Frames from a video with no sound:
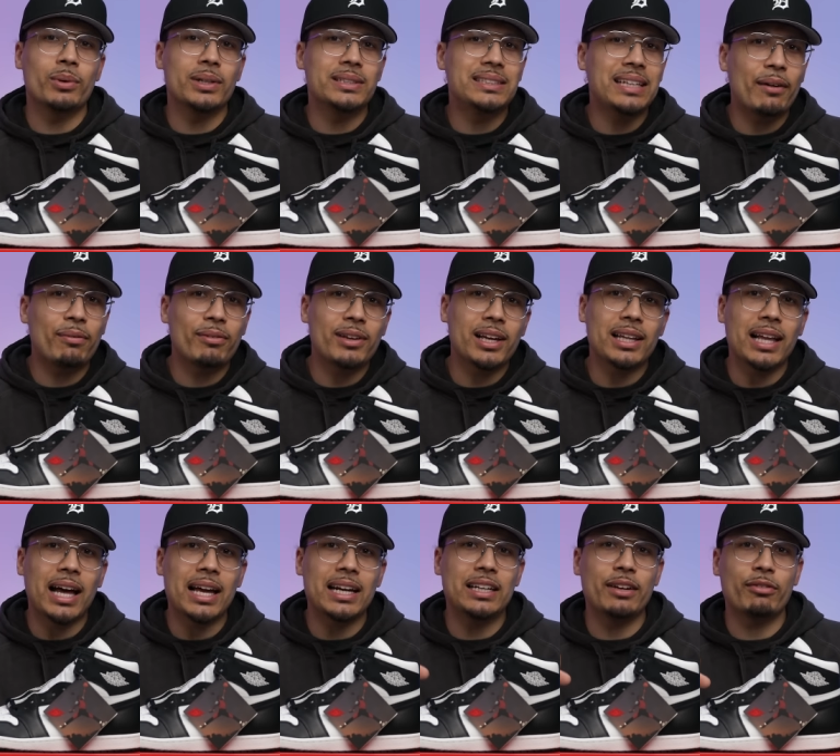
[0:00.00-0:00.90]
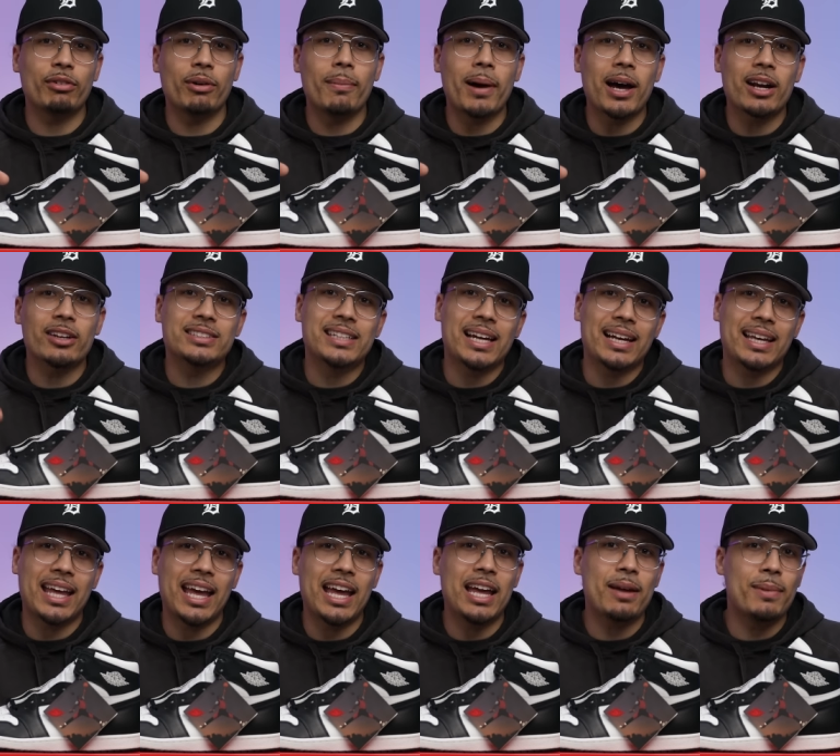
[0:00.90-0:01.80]
there were definitely a lot of different models that
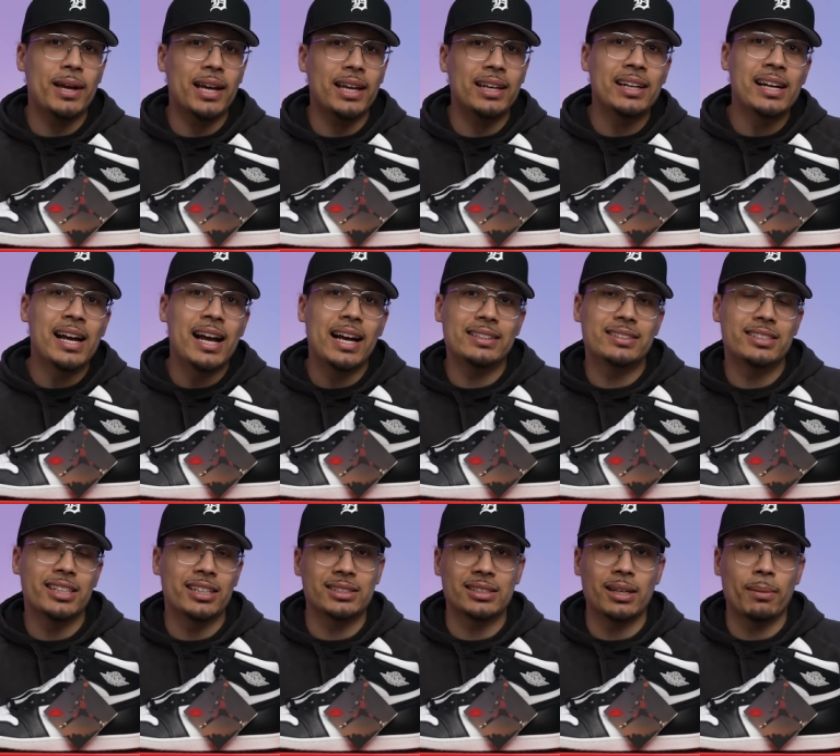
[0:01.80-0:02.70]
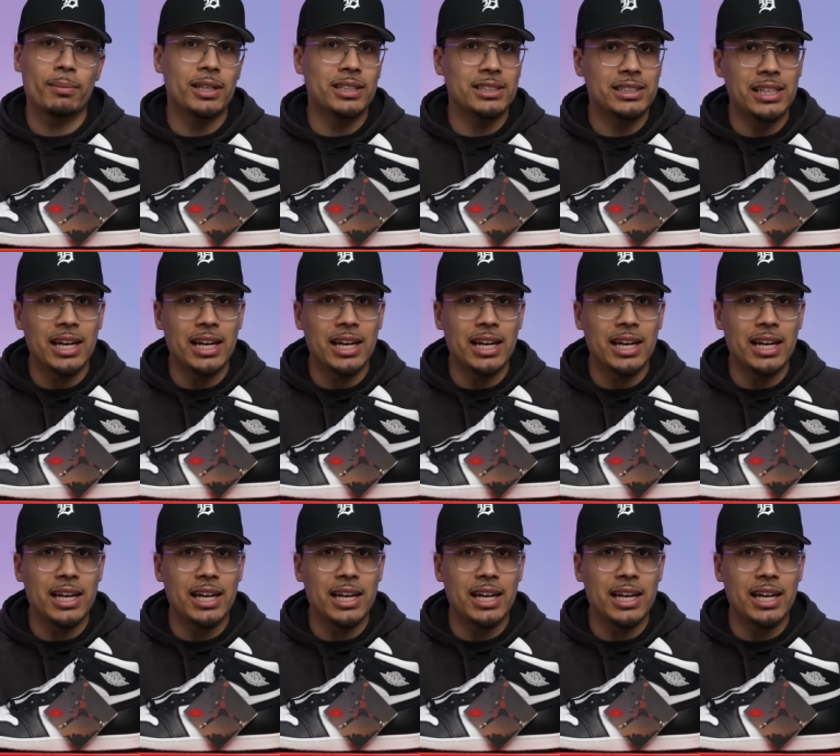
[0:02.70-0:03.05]
came in and took some of the